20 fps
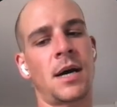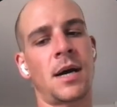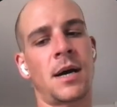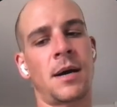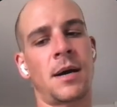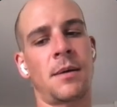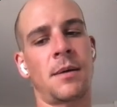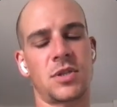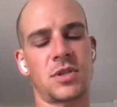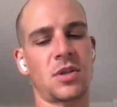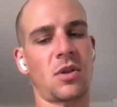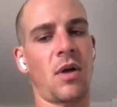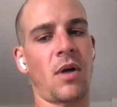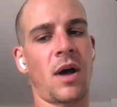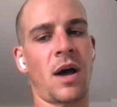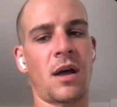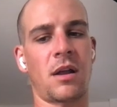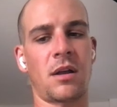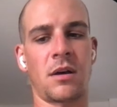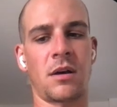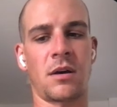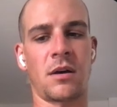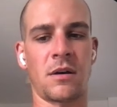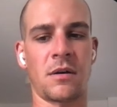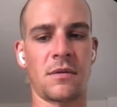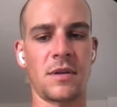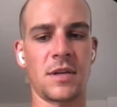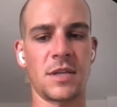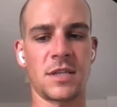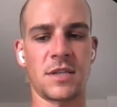There's a lot,
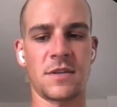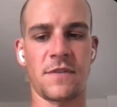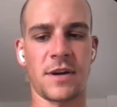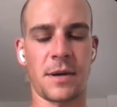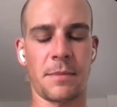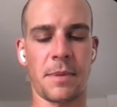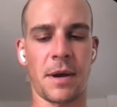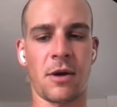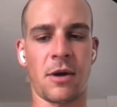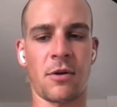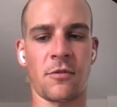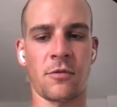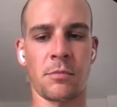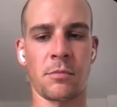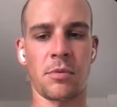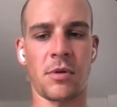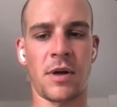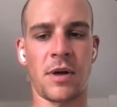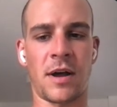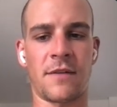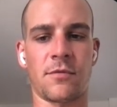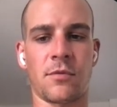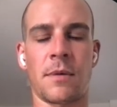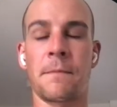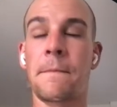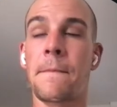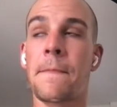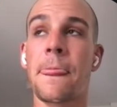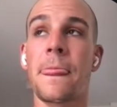it's a very powerful platform.